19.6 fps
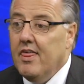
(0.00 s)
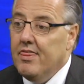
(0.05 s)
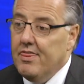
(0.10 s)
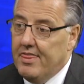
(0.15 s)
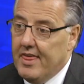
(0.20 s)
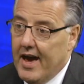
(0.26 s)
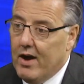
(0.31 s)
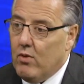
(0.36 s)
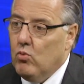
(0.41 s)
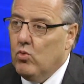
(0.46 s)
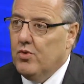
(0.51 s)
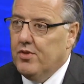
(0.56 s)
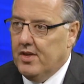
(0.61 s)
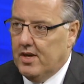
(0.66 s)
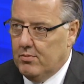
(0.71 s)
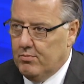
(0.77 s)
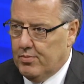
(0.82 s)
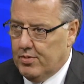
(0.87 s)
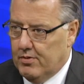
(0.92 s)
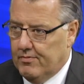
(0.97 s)
That will
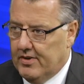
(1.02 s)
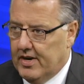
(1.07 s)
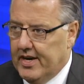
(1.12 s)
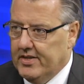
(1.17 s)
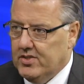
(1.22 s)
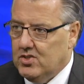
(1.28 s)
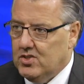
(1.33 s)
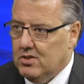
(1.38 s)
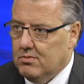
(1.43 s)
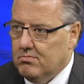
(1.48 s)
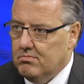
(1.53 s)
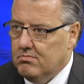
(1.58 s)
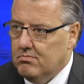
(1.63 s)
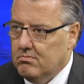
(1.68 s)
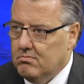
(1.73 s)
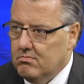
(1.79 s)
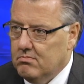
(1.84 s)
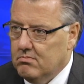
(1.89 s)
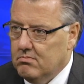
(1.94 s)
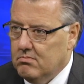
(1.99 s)
then provide some
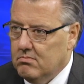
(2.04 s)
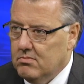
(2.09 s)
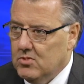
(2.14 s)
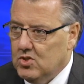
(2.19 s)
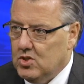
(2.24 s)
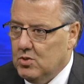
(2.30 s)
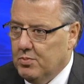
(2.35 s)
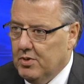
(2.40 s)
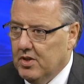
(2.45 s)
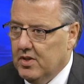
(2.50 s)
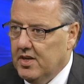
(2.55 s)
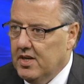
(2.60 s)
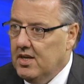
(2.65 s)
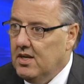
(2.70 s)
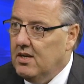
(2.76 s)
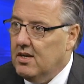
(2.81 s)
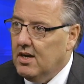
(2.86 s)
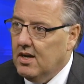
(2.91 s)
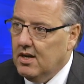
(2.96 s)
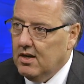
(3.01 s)

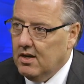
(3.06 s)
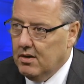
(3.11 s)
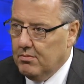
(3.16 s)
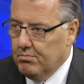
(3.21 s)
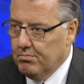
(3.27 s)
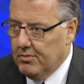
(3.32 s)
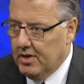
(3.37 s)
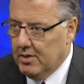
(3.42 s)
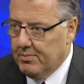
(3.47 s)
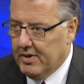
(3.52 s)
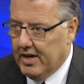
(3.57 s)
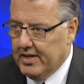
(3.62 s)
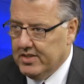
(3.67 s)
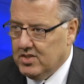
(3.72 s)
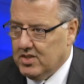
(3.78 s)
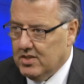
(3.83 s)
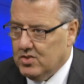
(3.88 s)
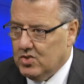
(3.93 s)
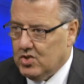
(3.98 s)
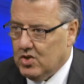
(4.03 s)
stability,
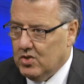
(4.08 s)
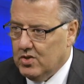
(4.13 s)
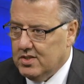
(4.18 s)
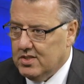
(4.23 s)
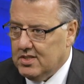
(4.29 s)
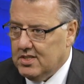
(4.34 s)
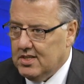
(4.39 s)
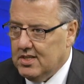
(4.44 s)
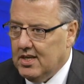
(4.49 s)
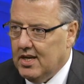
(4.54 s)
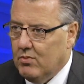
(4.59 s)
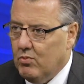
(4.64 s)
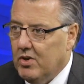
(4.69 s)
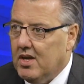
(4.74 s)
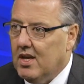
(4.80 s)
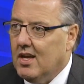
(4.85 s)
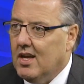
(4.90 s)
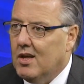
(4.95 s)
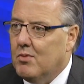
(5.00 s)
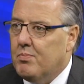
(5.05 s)
minimize uncertainty, and we
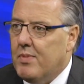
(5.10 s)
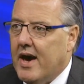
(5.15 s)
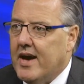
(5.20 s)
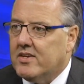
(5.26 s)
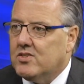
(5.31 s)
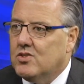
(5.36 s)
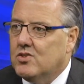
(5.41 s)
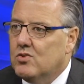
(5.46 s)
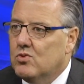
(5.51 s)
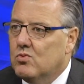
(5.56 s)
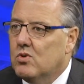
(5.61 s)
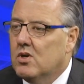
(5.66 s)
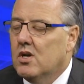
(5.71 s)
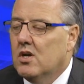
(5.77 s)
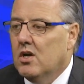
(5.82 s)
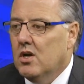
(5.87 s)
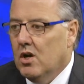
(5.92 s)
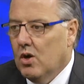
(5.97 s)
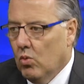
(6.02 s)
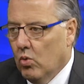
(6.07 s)
can get back to
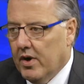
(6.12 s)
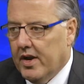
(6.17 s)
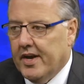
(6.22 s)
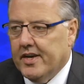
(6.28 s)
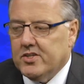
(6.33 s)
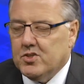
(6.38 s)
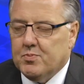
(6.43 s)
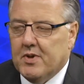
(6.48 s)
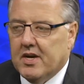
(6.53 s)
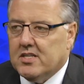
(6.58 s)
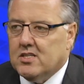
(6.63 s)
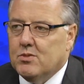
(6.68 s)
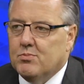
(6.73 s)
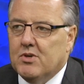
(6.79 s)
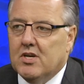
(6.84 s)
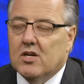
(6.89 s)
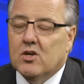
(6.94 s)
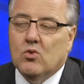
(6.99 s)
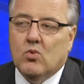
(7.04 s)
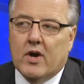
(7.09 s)
what I expect to
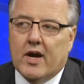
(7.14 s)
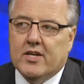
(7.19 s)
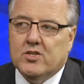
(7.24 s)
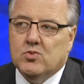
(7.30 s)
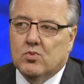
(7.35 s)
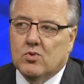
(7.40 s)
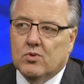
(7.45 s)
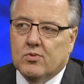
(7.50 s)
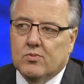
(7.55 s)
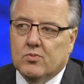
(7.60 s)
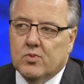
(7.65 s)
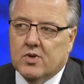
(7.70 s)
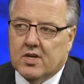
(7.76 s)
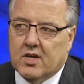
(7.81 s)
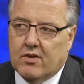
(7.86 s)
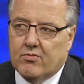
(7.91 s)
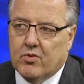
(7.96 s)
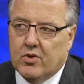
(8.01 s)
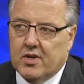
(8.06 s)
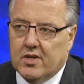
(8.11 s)
be a gradual
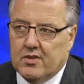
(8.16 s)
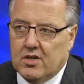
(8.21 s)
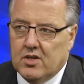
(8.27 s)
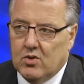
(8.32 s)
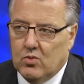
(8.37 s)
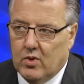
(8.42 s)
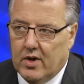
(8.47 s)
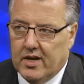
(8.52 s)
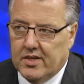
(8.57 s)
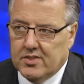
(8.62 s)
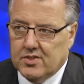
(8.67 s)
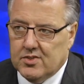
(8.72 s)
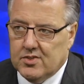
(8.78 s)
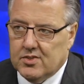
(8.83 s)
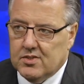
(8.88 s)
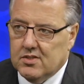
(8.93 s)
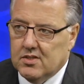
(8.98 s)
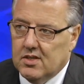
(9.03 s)
recovery in the U S.